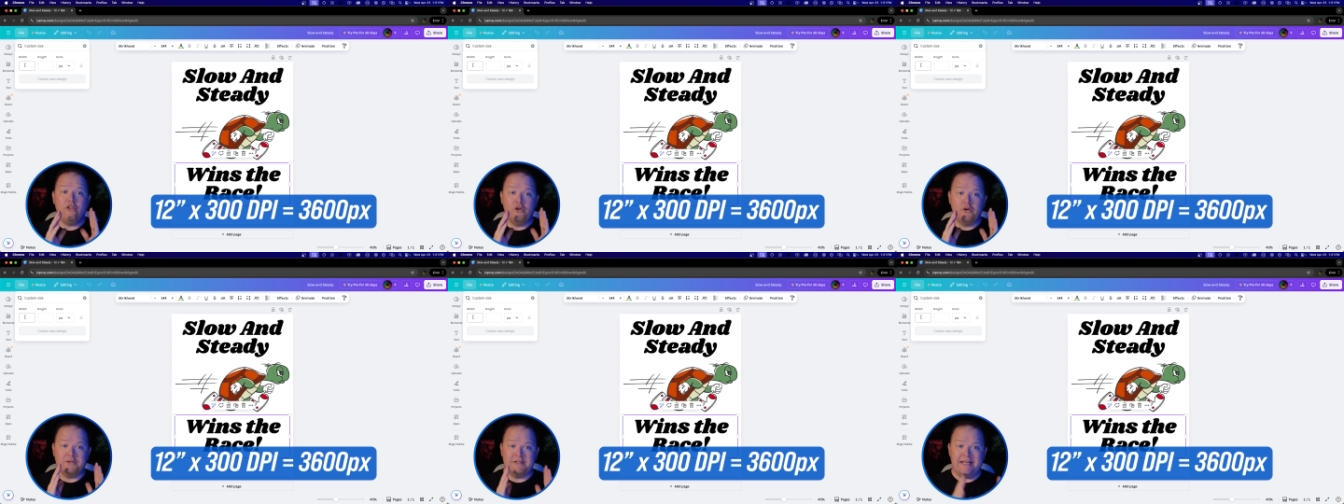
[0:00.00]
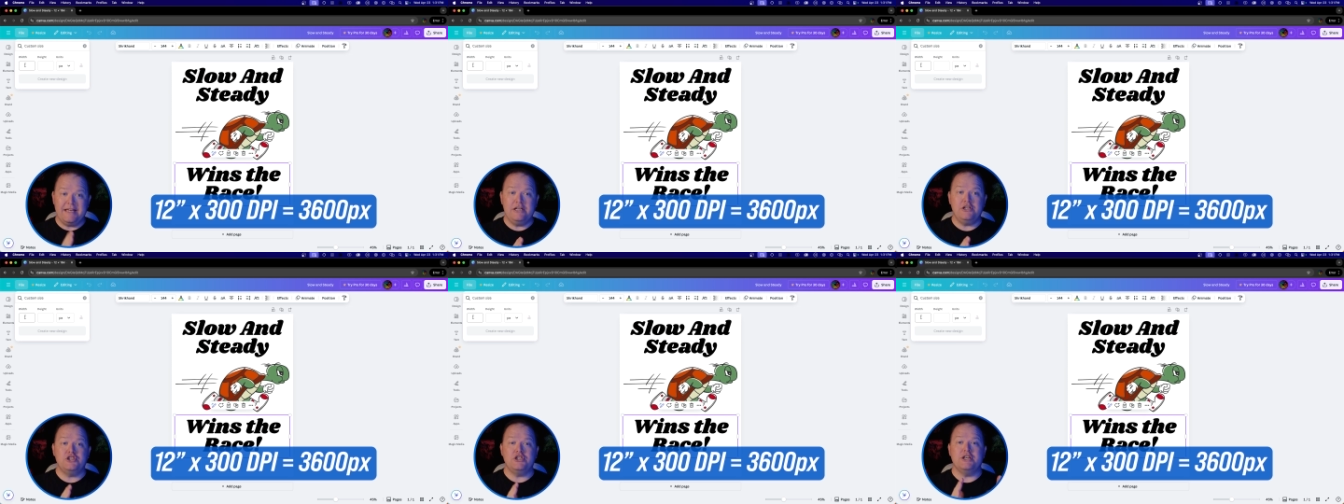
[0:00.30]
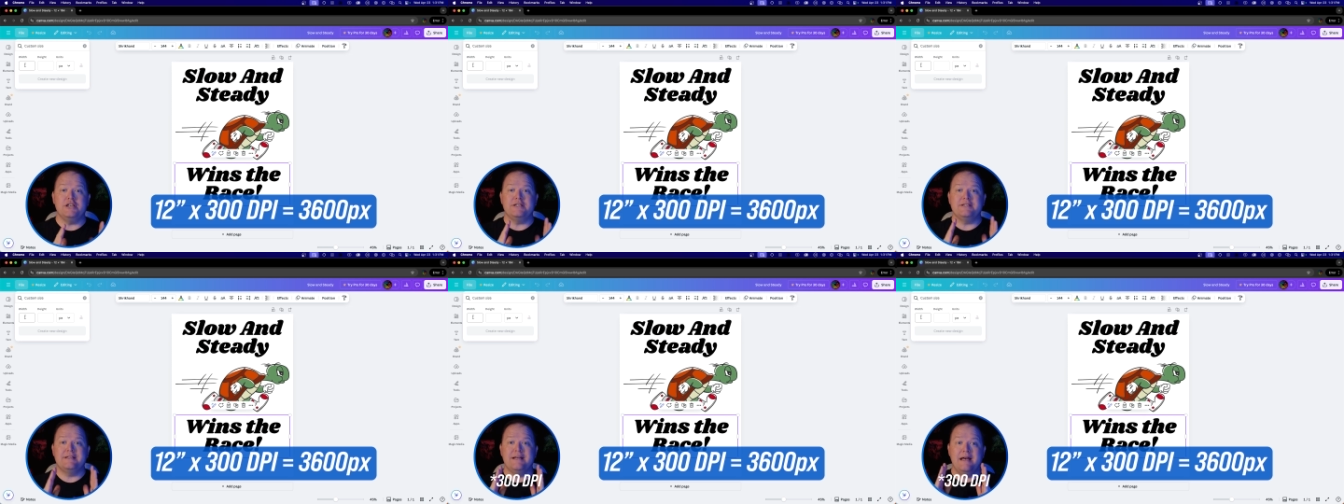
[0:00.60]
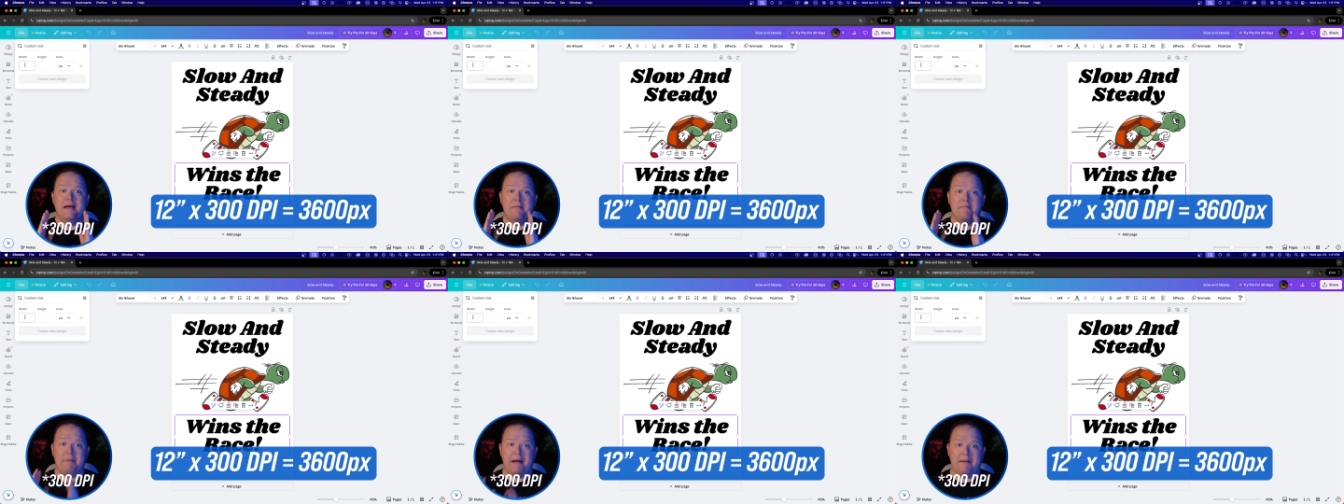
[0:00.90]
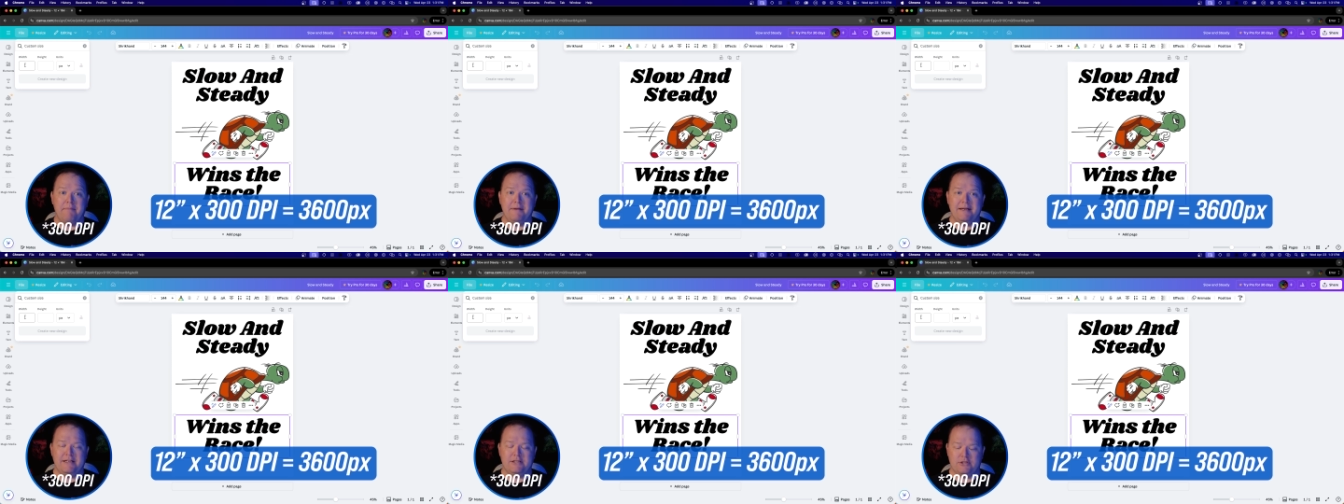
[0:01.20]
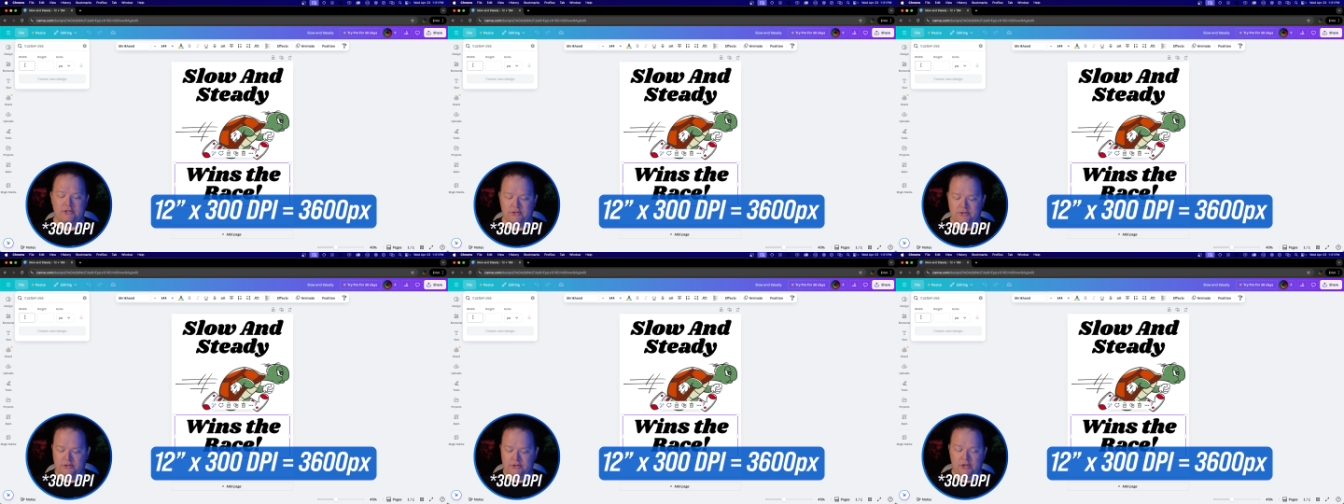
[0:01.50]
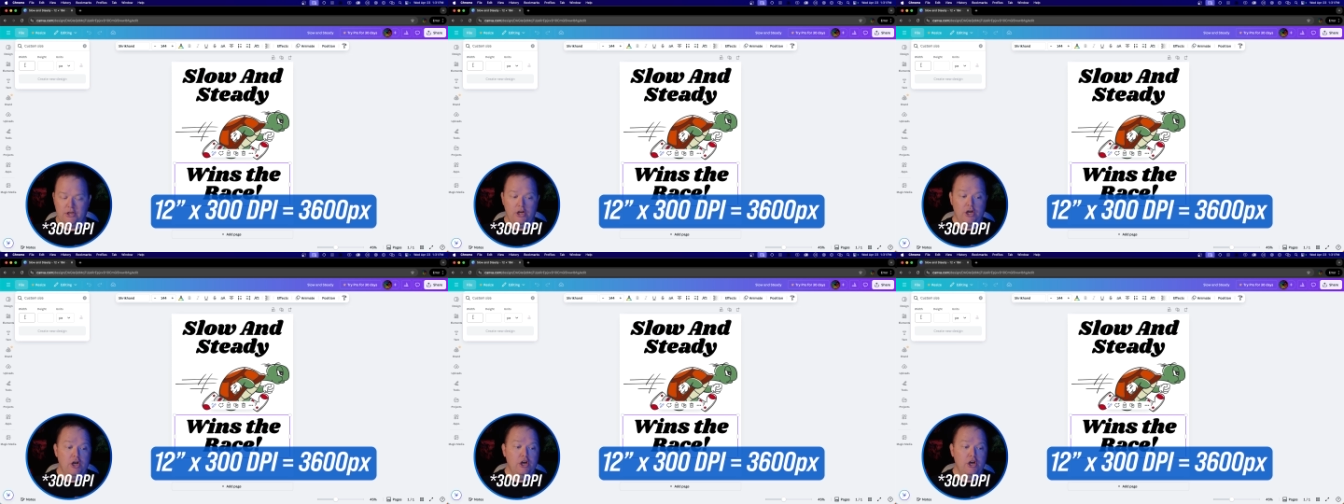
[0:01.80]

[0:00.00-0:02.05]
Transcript: those inches by pixels.